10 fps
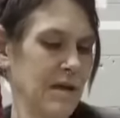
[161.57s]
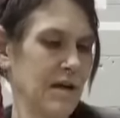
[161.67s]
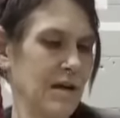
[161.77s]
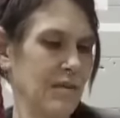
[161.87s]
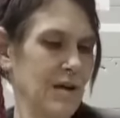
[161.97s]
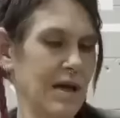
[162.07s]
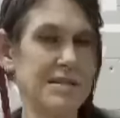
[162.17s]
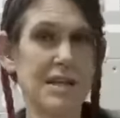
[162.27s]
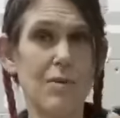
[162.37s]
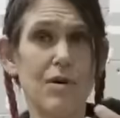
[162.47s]
all right, I got a
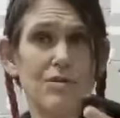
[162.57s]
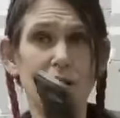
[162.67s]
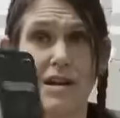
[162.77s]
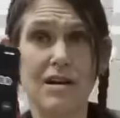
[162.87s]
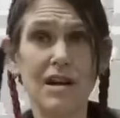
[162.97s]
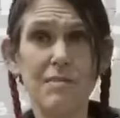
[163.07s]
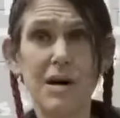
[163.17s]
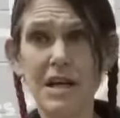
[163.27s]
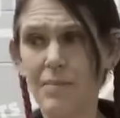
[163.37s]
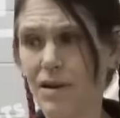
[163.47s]
stopwatch right here.
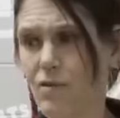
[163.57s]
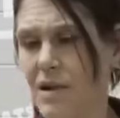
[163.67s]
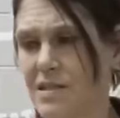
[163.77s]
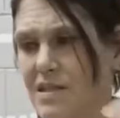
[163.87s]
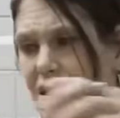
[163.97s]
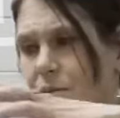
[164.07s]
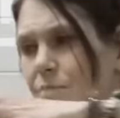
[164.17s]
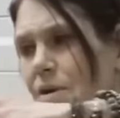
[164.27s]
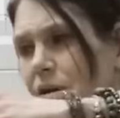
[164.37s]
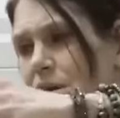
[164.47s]
Might not be able to quite see it,
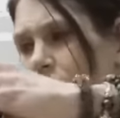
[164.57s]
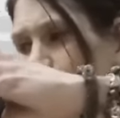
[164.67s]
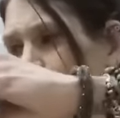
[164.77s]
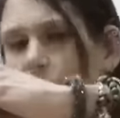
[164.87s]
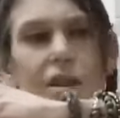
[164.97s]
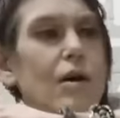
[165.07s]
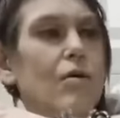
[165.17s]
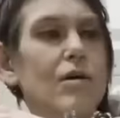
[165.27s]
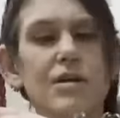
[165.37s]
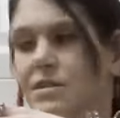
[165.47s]
but you know how that
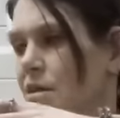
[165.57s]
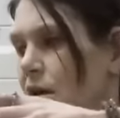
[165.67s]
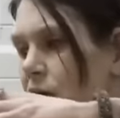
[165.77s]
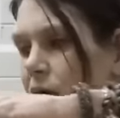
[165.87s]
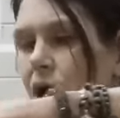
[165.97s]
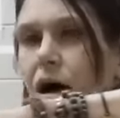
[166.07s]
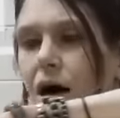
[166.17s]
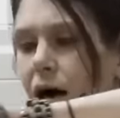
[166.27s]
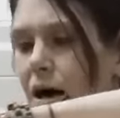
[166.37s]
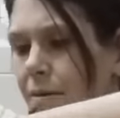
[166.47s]
works.
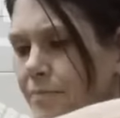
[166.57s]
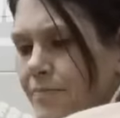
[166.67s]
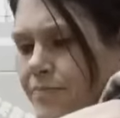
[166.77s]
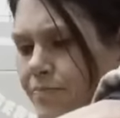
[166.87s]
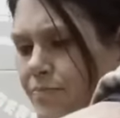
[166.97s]
Um,